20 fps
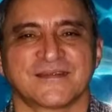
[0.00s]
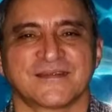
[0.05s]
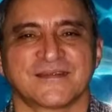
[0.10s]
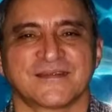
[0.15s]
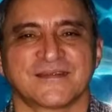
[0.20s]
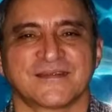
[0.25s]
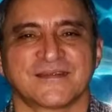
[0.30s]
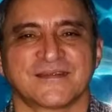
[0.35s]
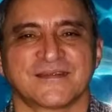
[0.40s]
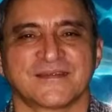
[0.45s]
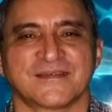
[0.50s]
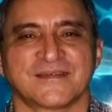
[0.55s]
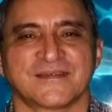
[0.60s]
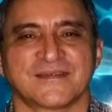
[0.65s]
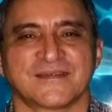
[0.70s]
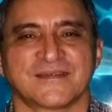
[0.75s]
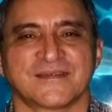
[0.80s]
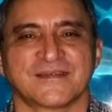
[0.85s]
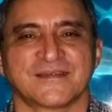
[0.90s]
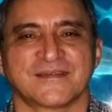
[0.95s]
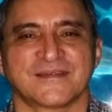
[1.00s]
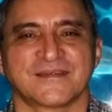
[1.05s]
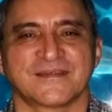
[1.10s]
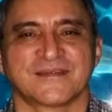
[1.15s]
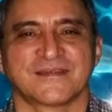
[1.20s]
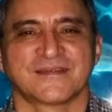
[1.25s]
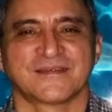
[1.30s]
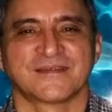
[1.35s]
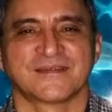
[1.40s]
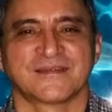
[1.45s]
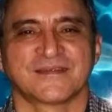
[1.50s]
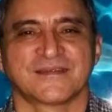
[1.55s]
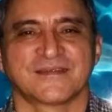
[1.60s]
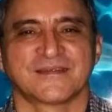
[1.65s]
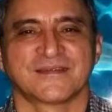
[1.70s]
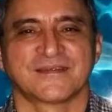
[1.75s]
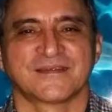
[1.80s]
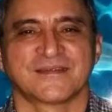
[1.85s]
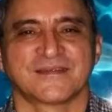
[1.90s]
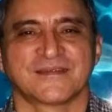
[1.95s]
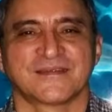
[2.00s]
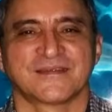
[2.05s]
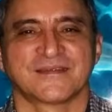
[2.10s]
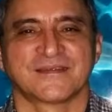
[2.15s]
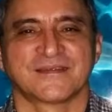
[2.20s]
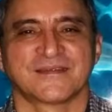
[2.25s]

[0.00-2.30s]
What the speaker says: No one is speaking in this clip.